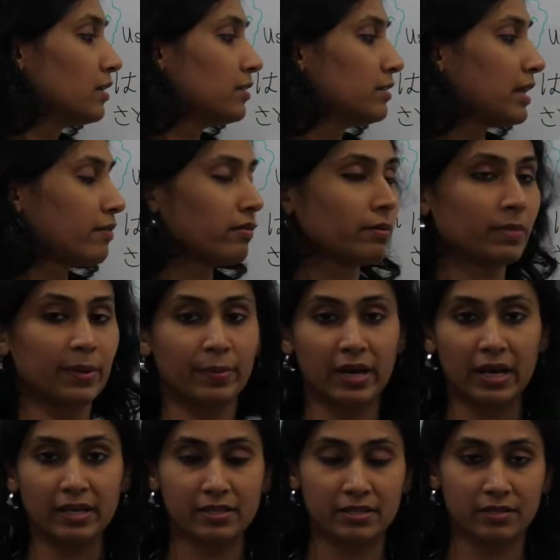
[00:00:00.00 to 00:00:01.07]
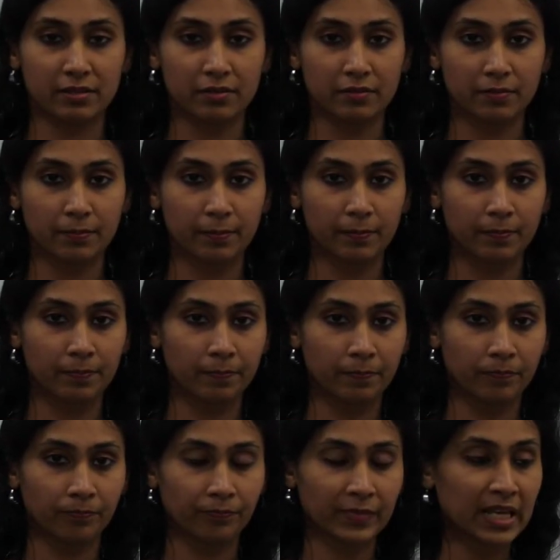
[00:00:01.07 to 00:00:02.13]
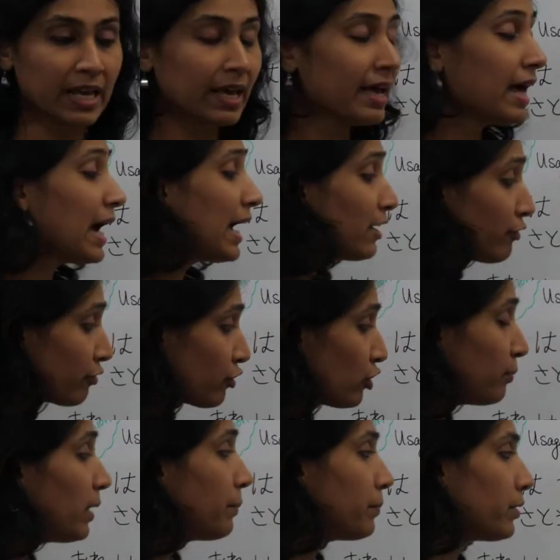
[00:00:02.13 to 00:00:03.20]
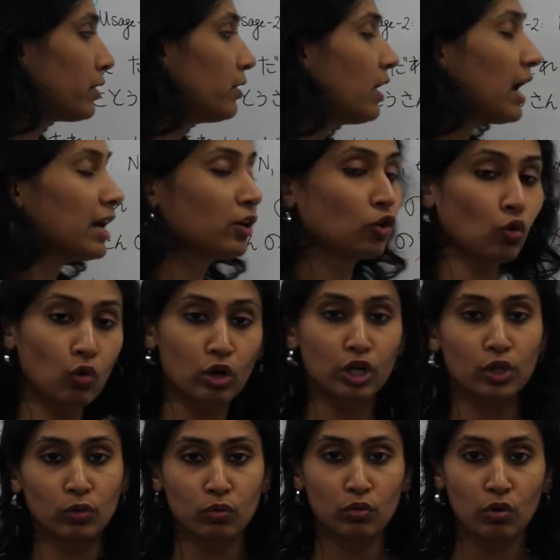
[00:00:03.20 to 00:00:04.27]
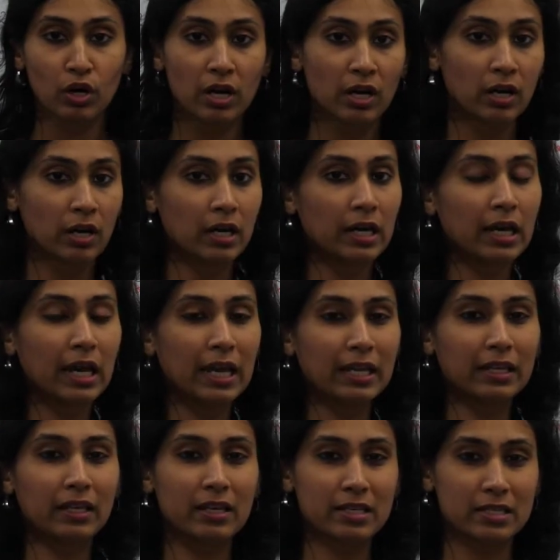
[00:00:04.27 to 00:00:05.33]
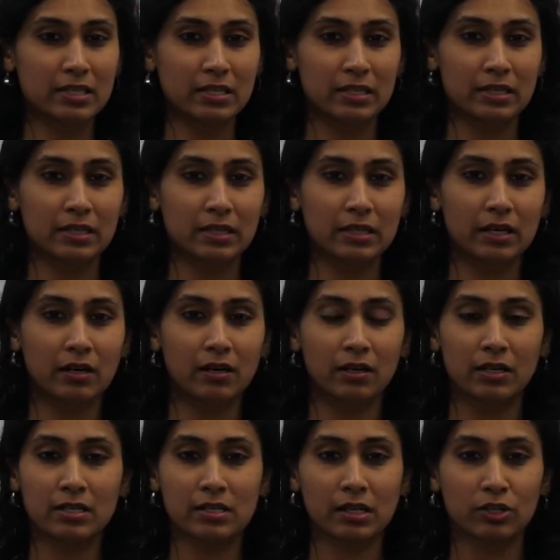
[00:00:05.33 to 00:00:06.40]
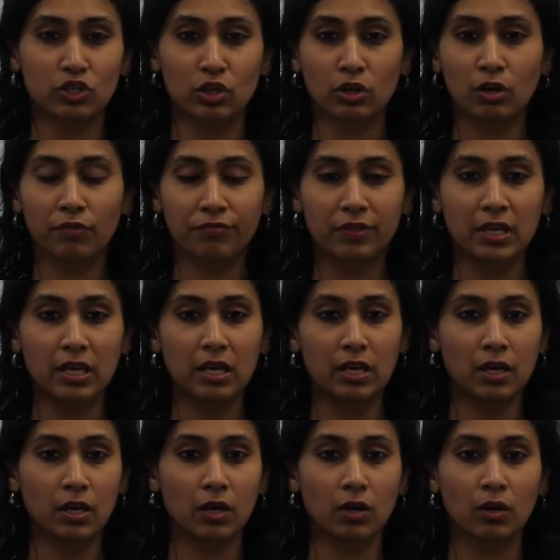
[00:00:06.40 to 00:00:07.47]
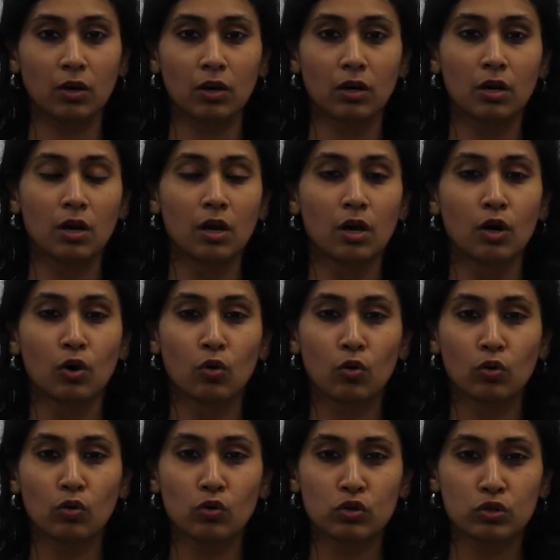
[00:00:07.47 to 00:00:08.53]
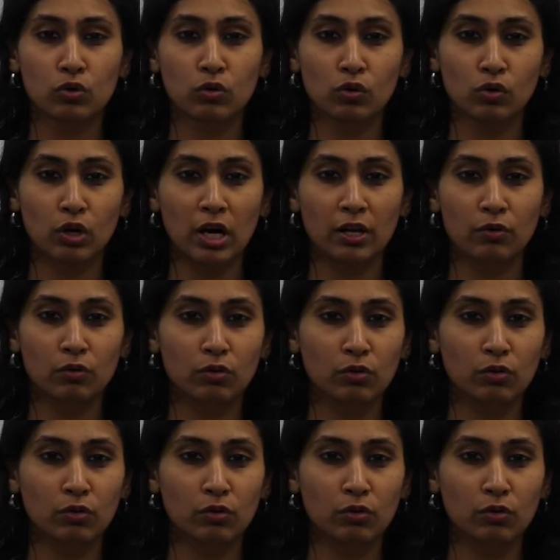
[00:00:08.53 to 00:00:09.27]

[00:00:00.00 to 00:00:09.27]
That will be my answer. And if you remember, I told you in the discussion of the Kono, Sono, Ano,